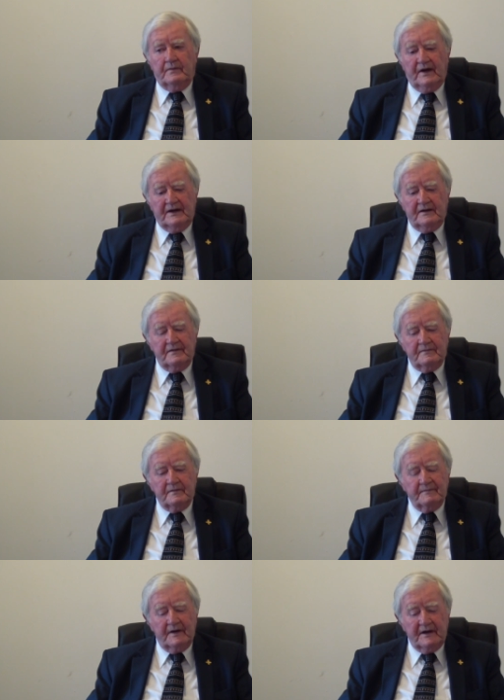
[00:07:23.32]
Well,
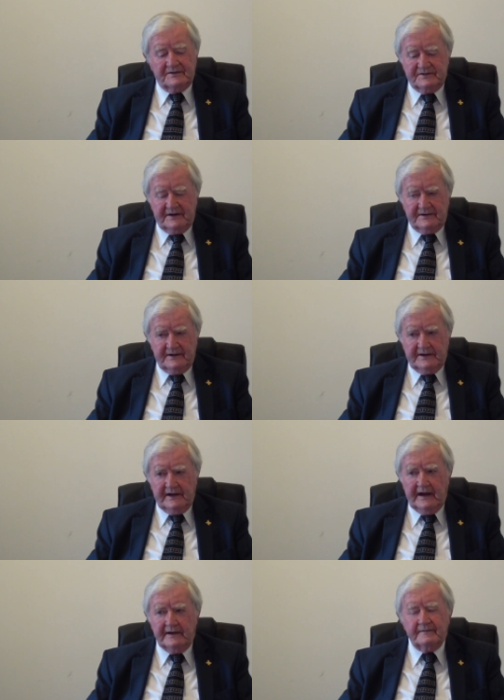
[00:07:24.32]
I certainly
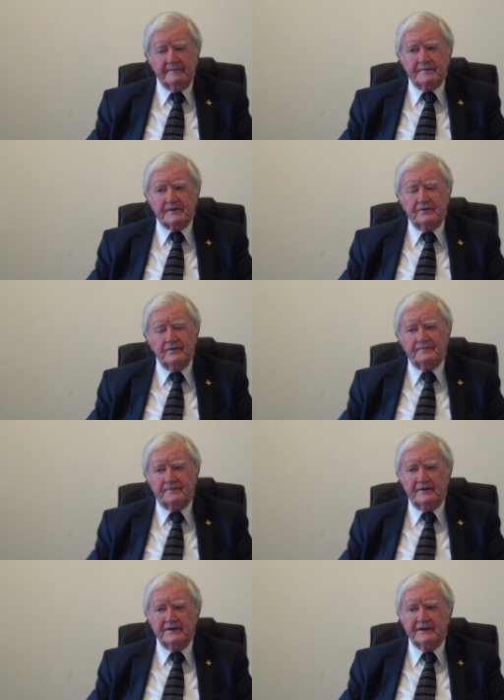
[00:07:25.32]
can. Good
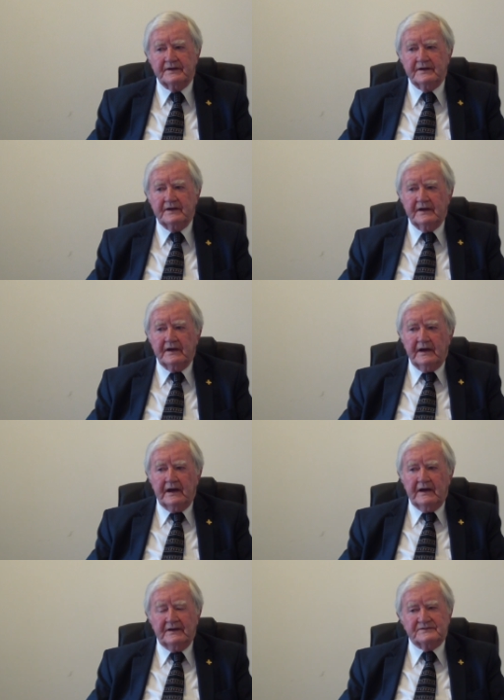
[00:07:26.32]
Friday
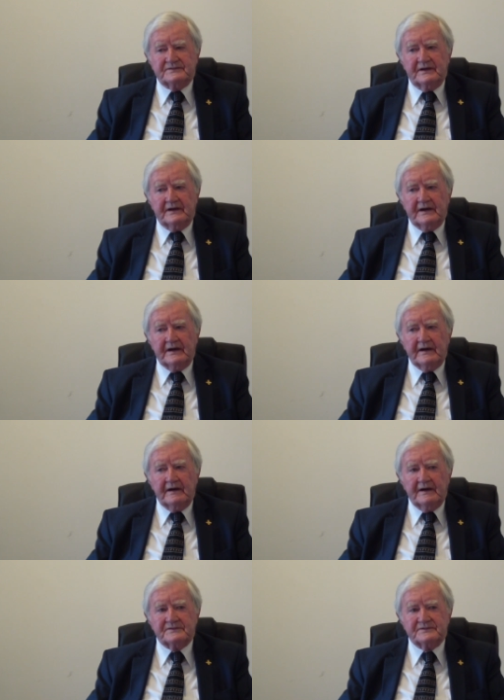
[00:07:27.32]
is
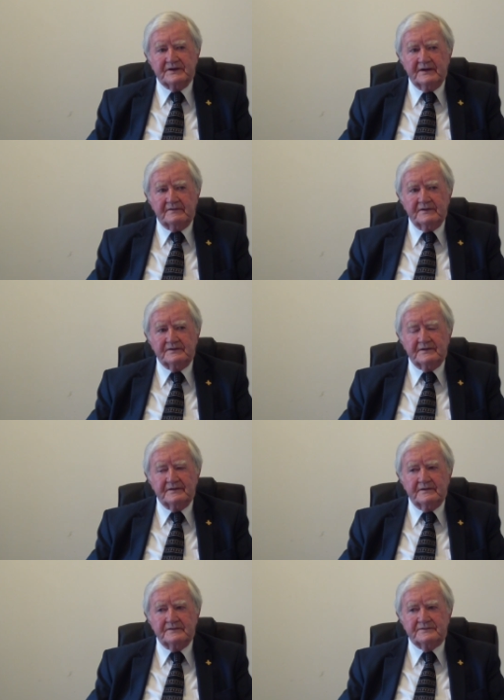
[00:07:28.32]
a sacred
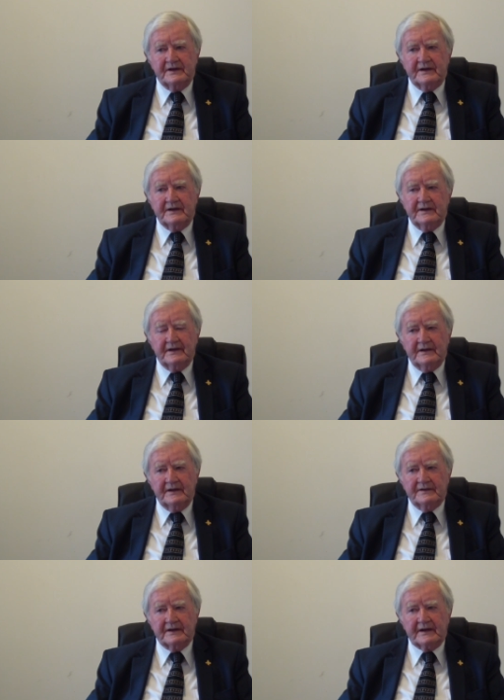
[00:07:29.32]
day
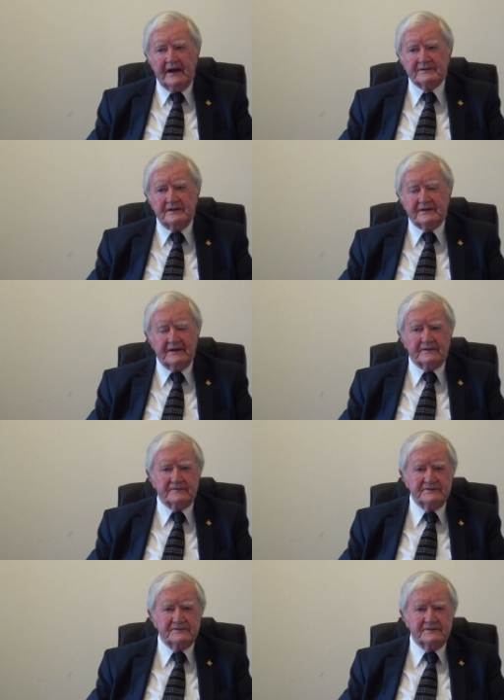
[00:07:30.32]
in the Catholic and
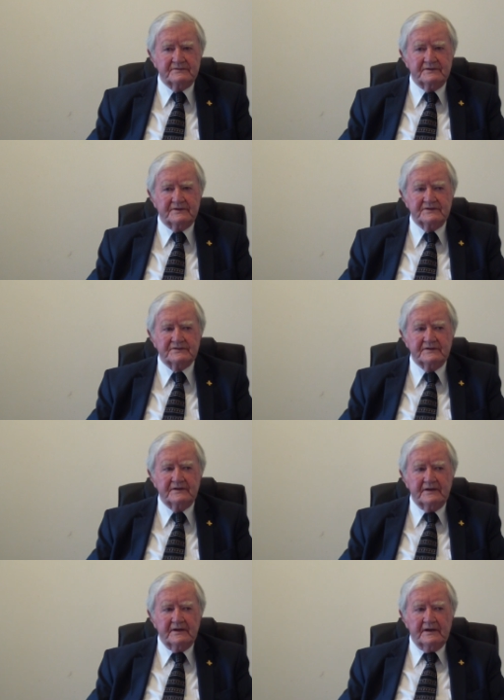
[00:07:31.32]
Christian tradition,
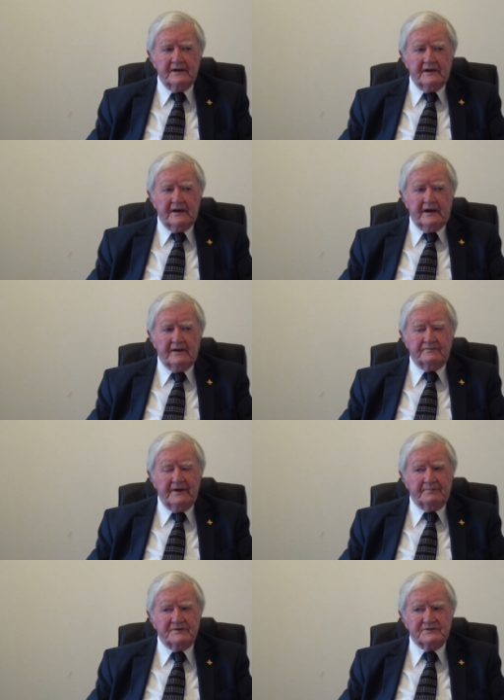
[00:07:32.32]

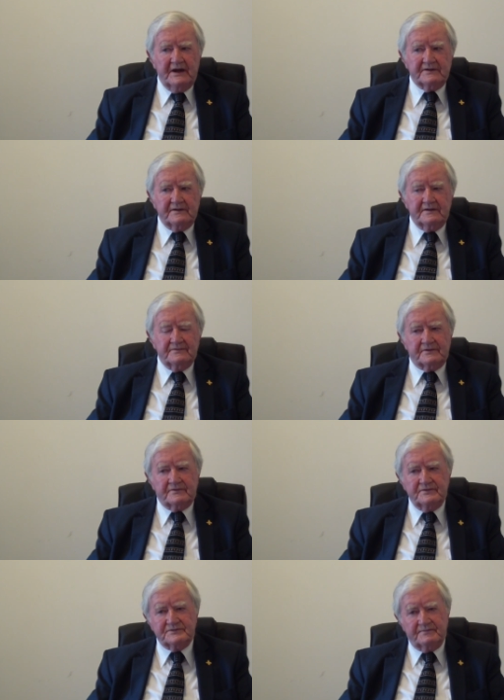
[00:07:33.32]
representing the
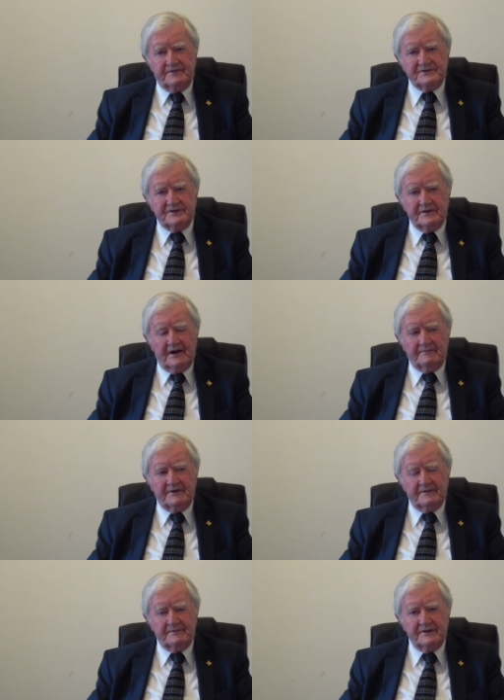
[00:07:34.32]
crucifixion of
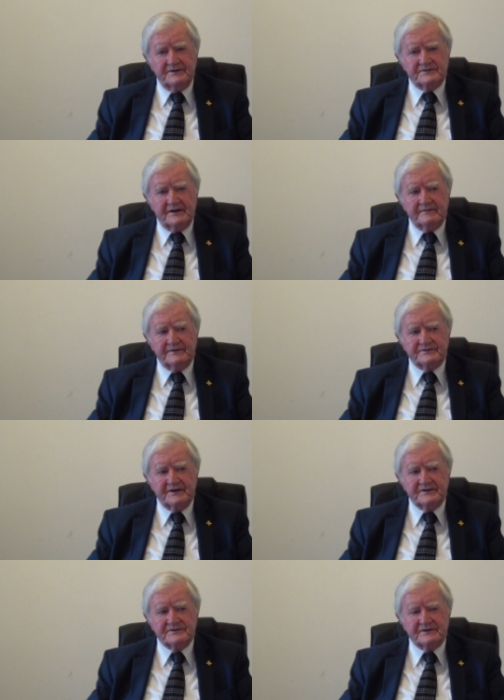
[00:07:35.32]
our divine Saviour
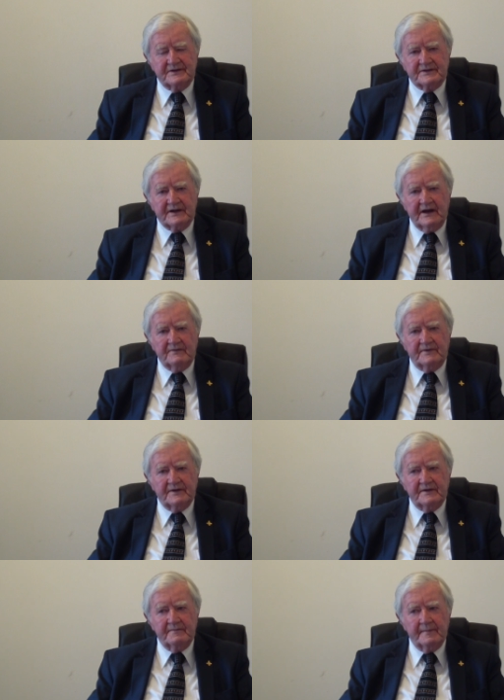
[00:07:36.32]
Jesus on
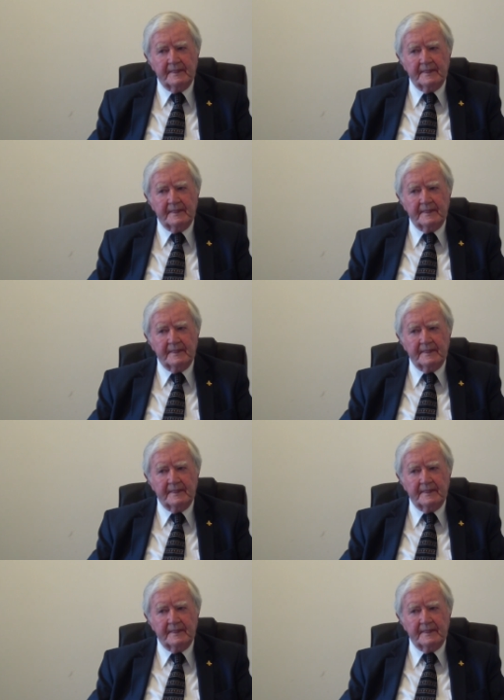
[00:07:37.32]
Calvary.